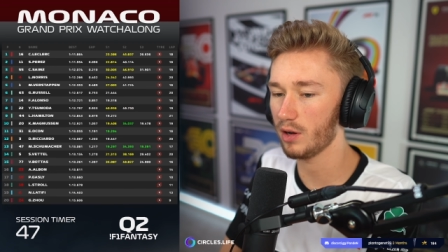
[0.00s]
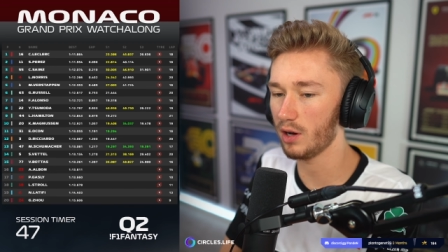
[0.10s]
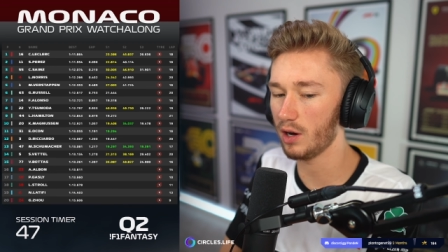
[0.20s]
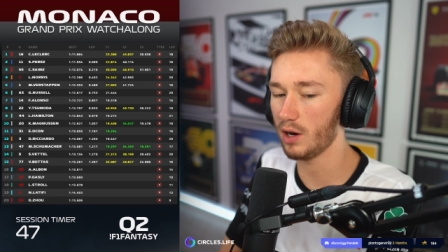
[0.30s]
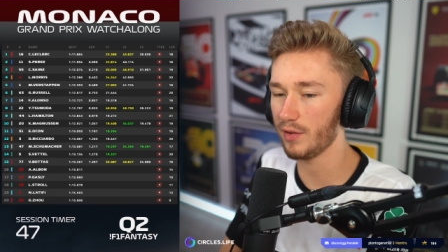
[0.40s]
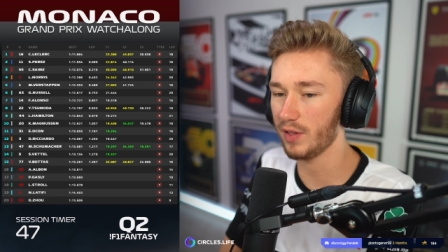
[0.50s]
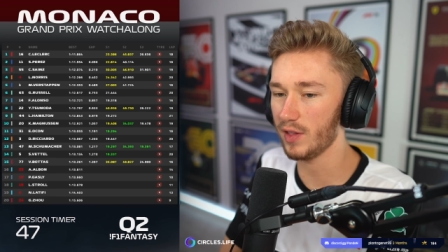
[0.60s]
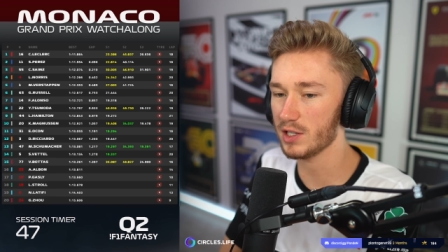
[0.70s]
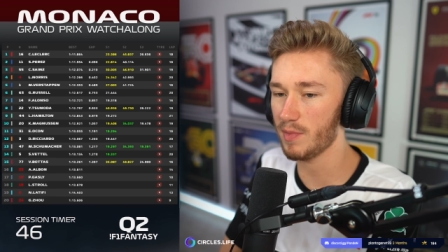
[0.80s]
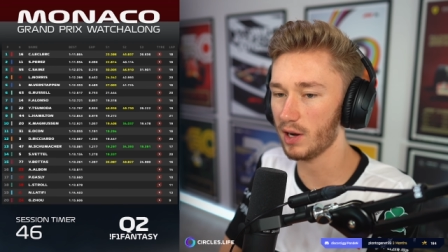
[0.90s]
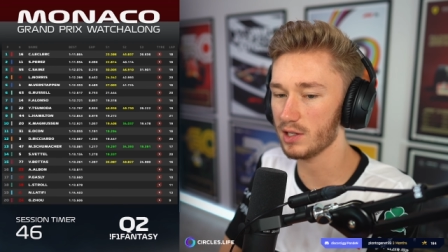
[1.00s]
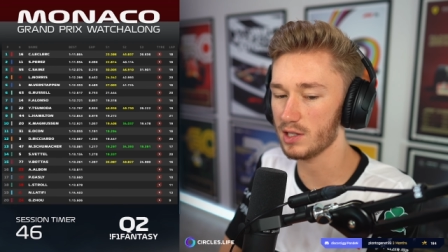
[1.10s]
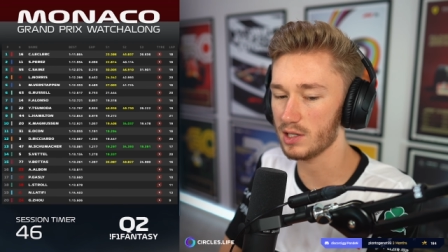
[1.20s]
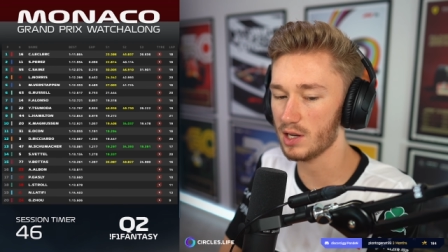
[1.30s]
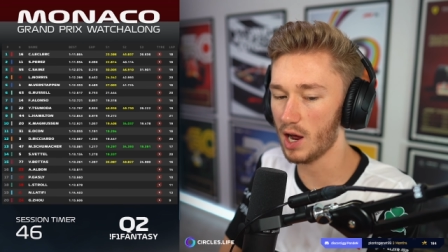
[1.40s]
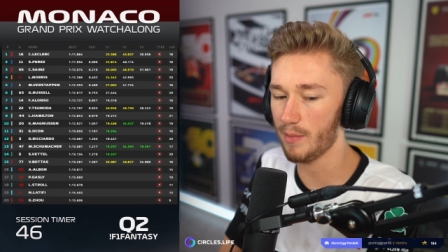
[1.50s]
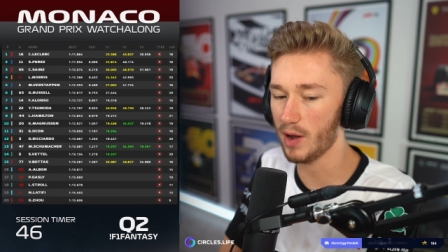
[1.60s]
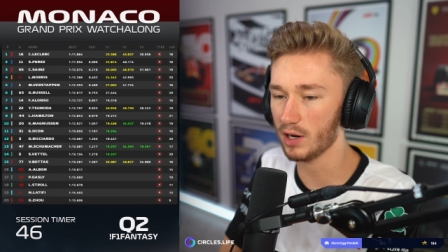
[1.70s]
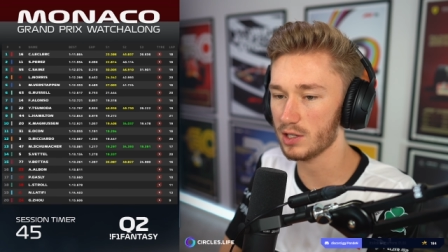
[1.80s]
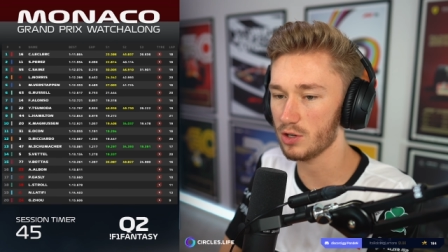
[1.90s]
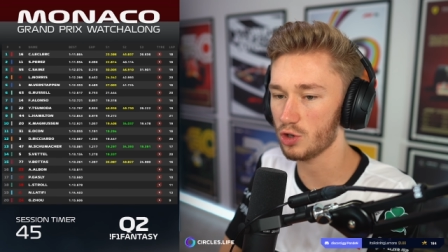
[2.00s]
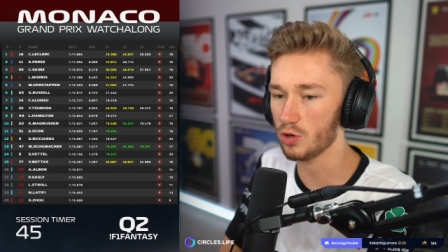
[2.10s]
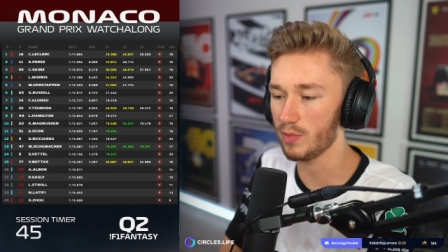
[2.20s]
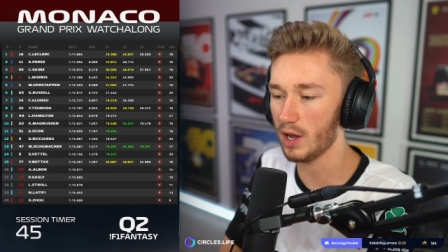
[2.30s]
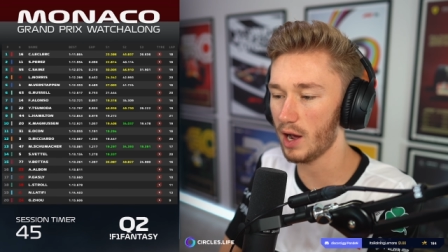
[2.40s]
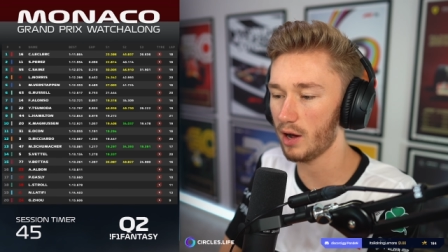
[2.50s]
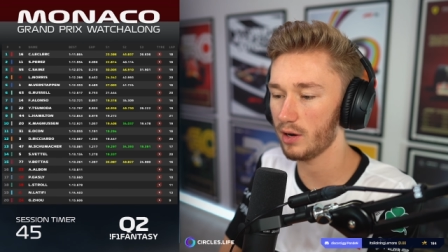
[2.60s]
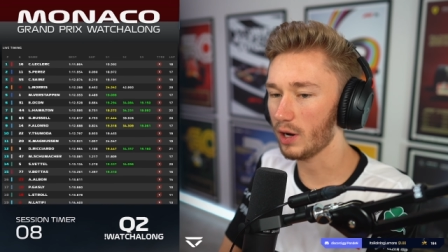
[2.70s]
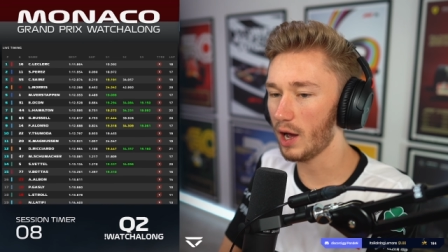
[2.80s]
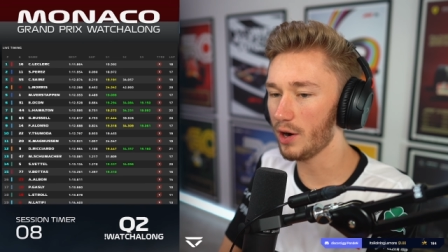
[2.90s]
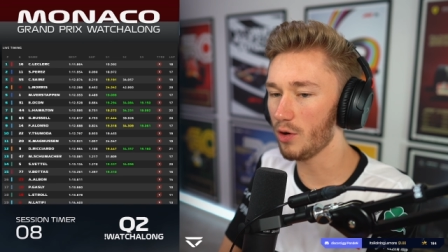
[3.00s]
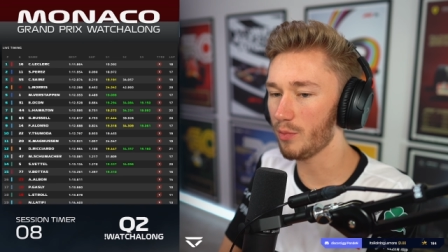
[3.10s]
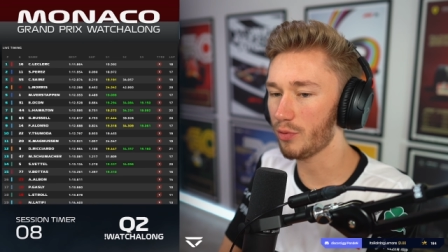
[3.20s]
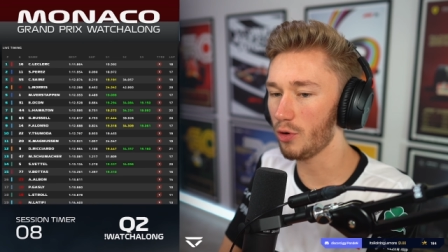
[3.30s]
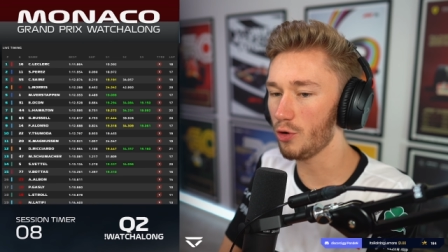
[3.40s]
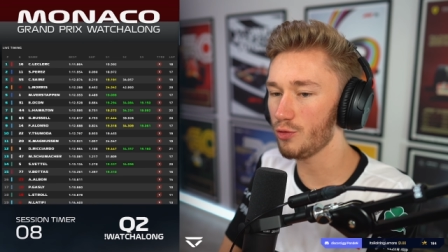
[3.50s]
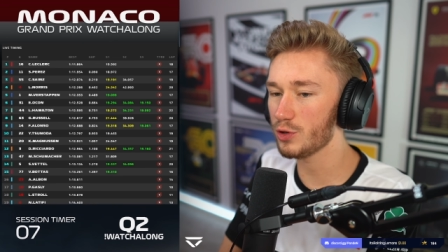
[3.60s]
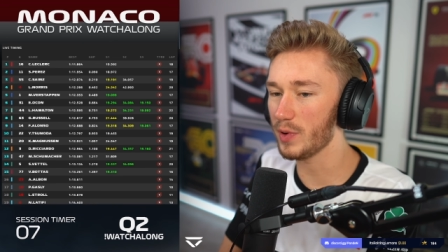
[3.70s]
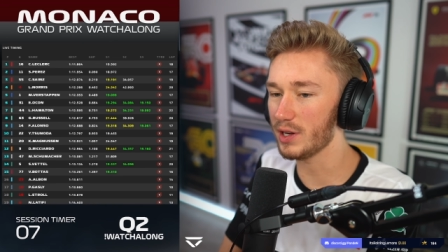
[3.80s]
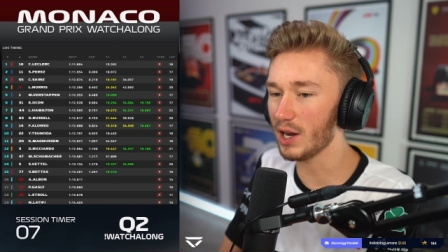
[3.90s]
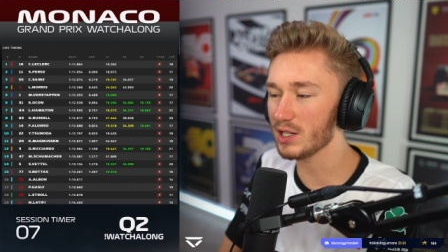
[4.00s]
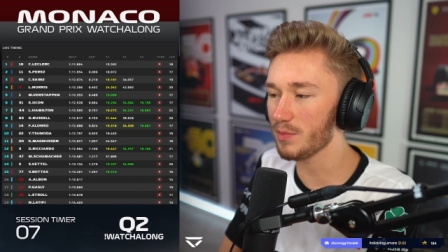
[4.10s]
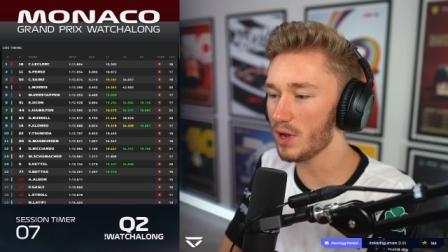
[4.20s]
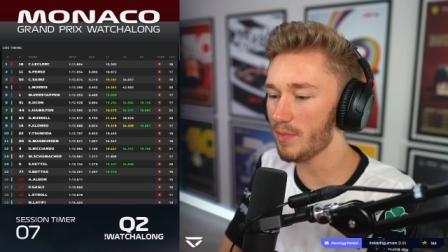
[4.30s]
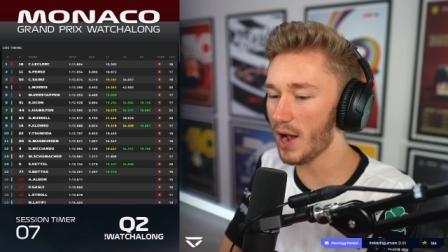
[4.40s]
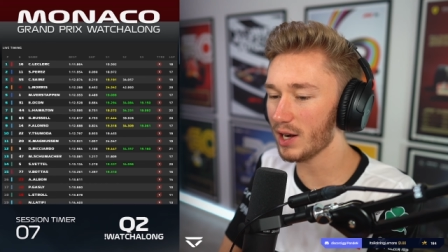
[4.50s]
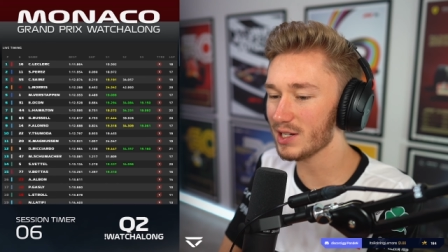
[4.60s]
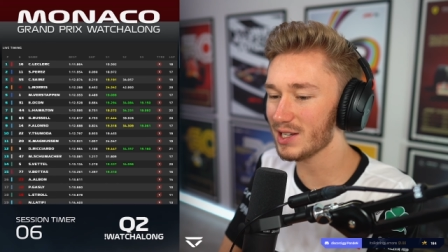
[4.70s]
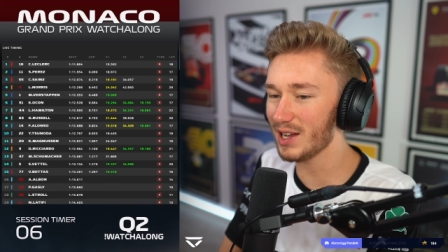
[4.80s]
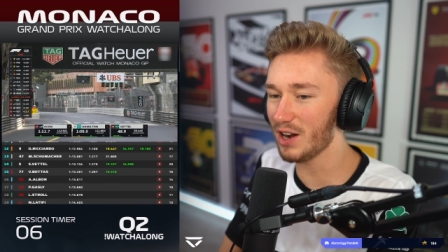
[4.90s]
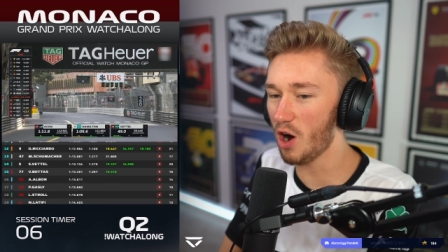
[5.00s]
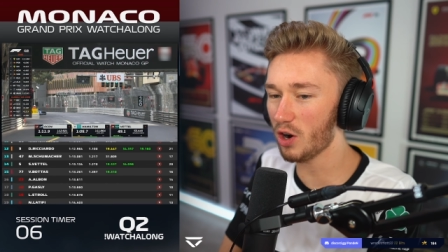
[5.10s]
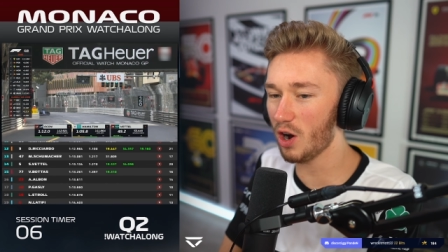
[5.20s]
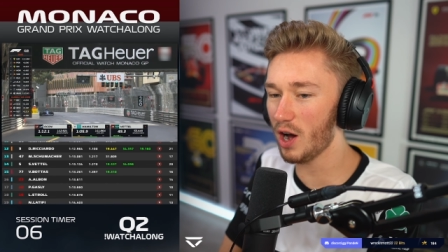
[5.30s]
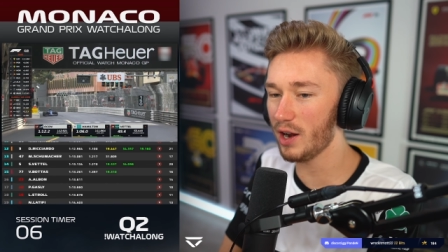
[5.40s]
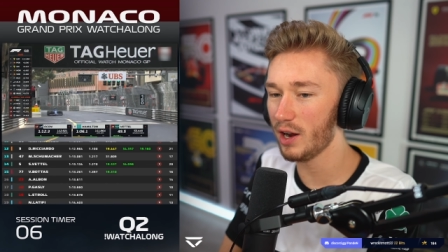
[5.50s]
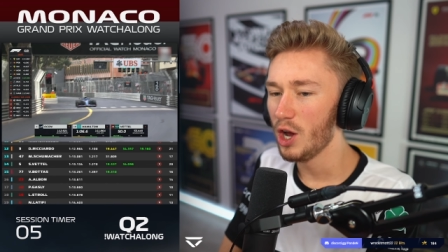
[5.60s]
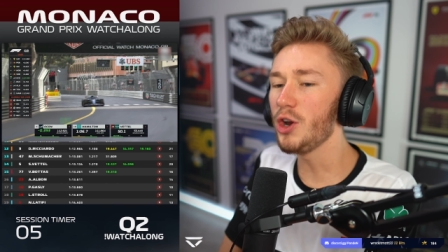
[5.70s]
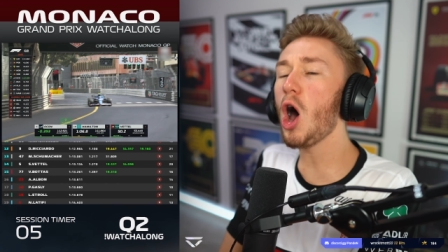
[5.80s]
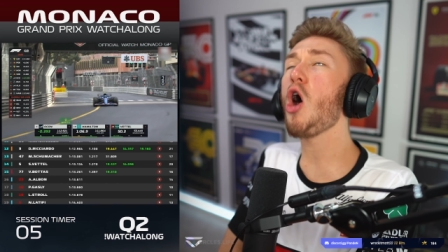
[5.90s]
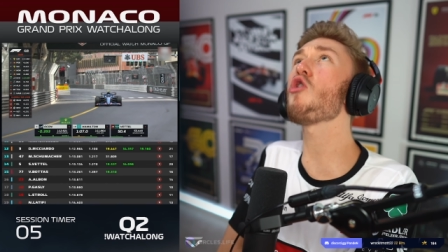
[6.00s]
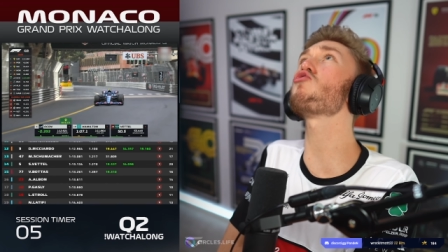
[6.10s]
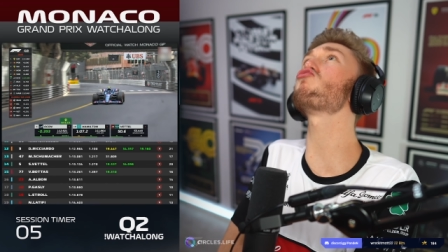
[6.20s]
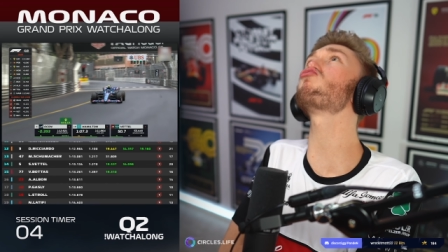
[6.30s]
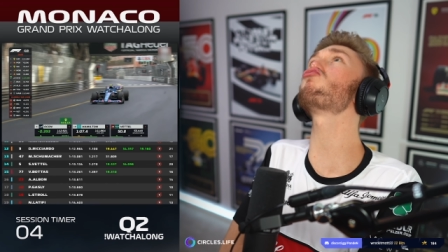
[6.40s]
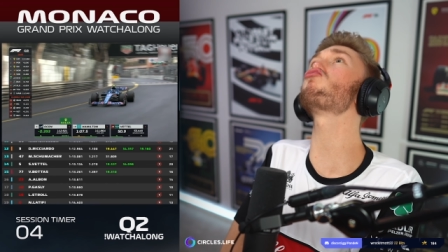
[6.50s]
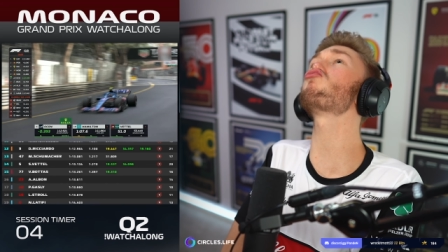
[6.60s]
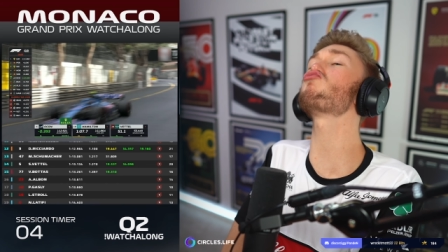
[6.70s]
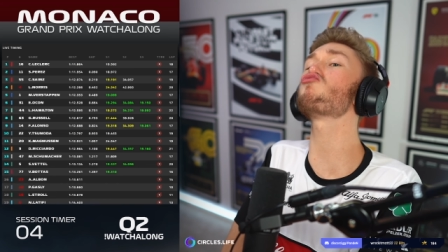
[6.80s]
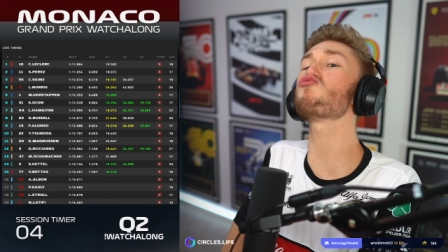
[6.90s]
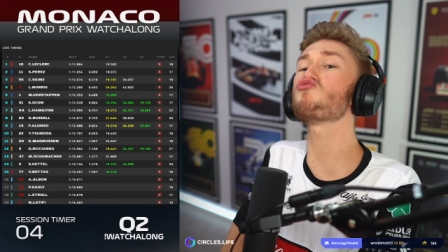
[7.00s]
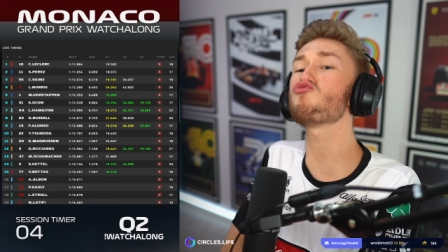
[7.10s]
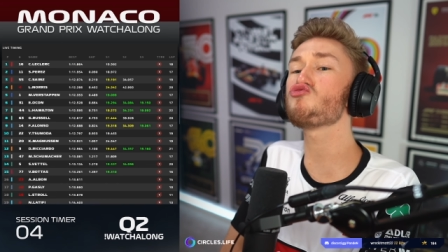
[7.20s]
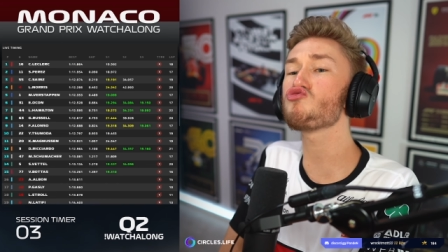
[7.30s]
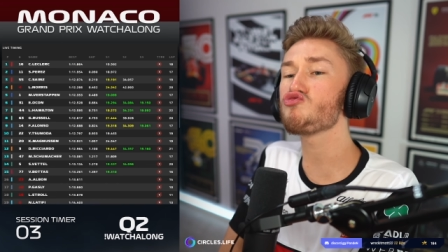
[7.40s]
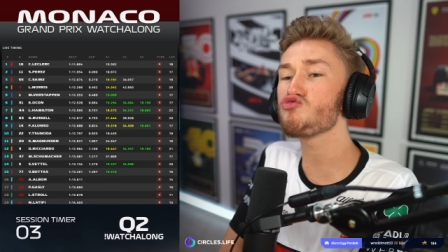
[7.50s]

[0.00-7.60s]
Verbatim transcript: Uh, I think that's Magnussen's time. Magnussen should be out. Cardo improves, but doesn't beat Magnussen. Oh, God. No!